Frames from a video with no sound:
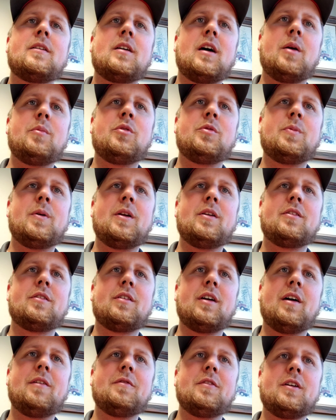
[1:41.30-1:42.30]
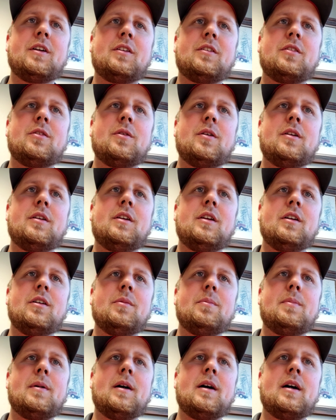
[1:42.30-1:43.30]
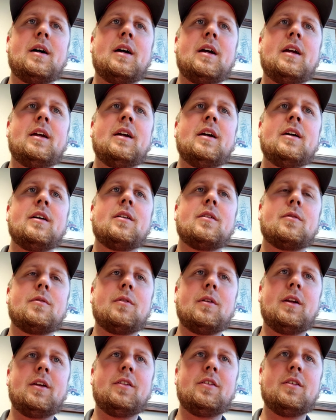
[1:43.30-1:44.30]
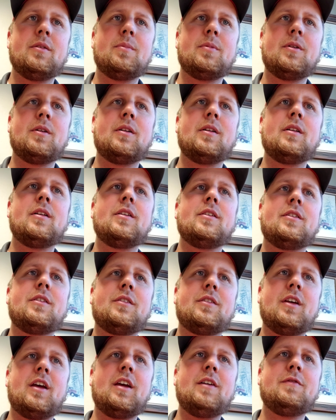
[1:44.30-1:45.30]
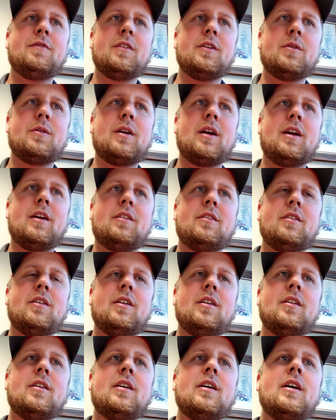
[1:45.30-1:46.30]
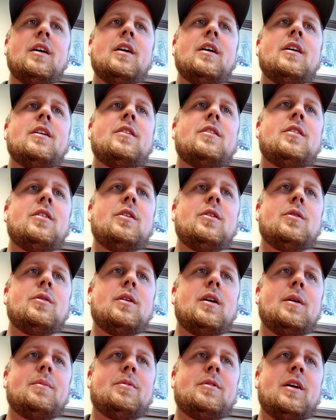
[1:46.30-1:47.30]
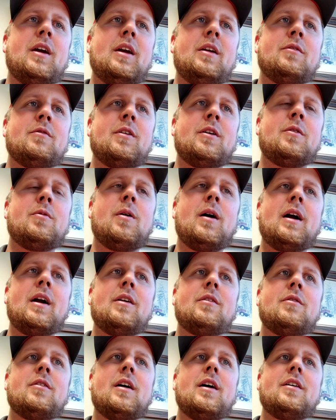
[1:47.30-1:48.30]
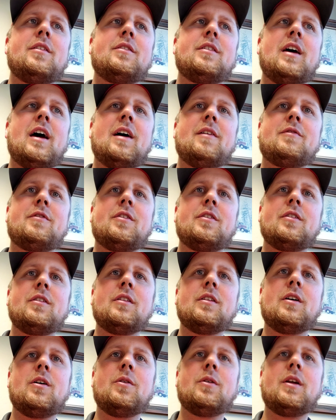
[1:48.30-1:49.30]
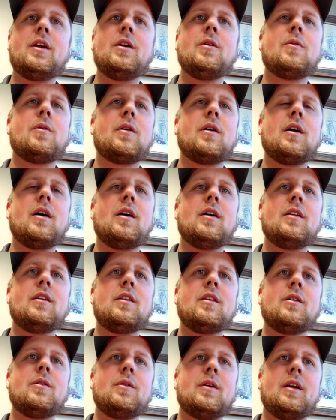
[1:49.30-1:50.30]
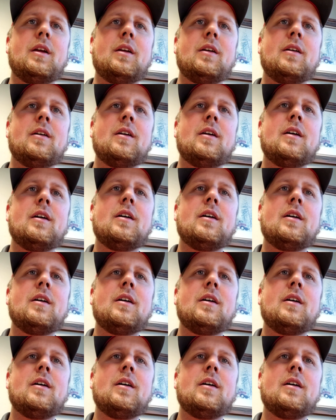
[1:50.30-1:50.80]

Time spent traveling to a nearby, reasonable, safe location to obtain required rest after loading or unloading.